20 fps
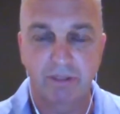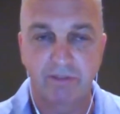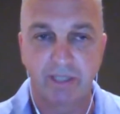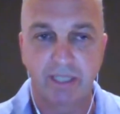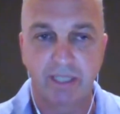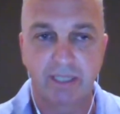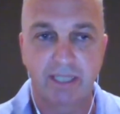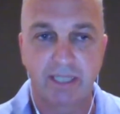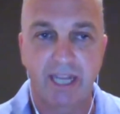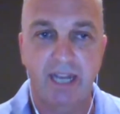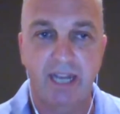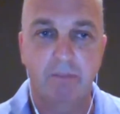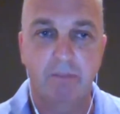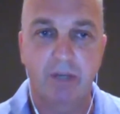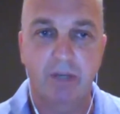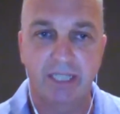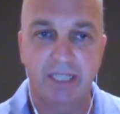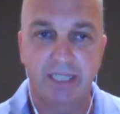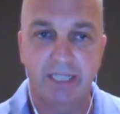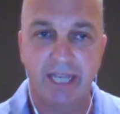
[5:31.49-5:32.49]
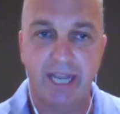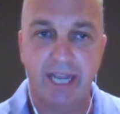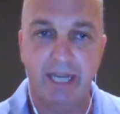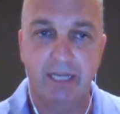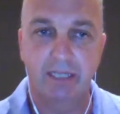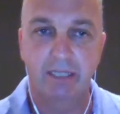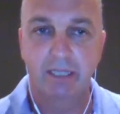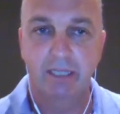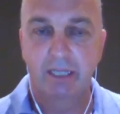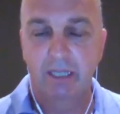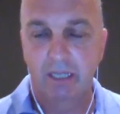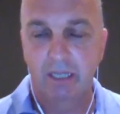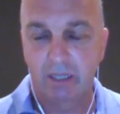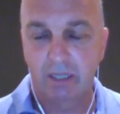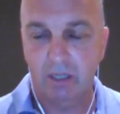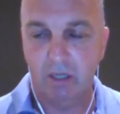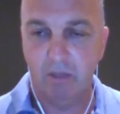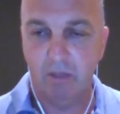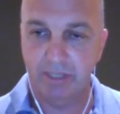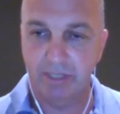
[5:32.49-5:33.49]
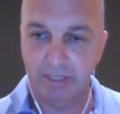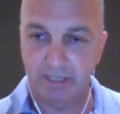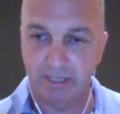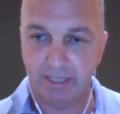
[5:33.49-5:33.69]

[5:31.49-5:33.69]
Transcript: We've got a 10 by 10 kilometre